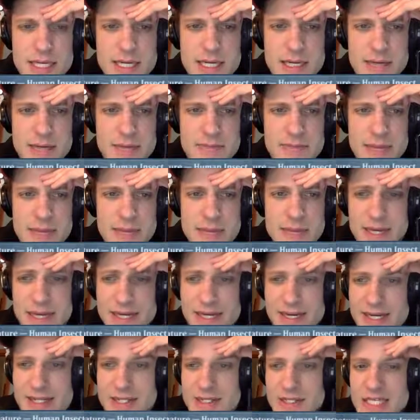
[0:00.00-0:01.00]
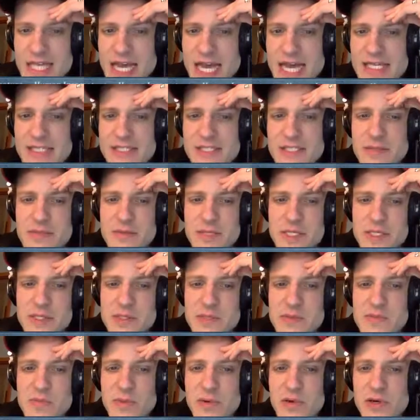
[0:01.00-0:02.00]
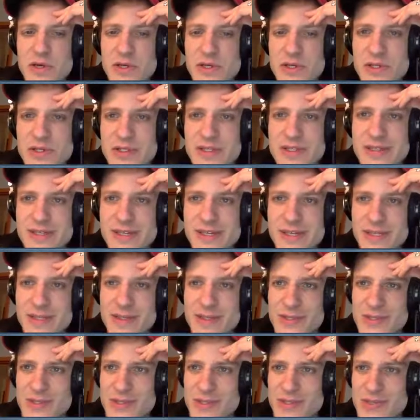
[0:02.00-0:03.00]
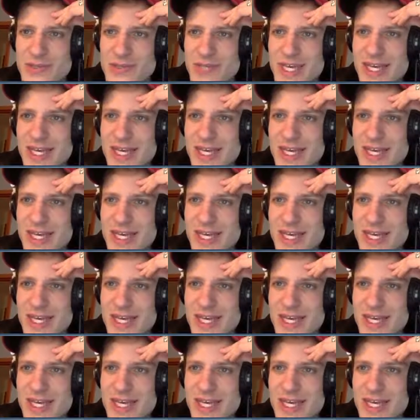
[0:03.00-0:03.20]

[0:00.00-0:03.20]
Maybe that guy's yet to be spoiled in this new set.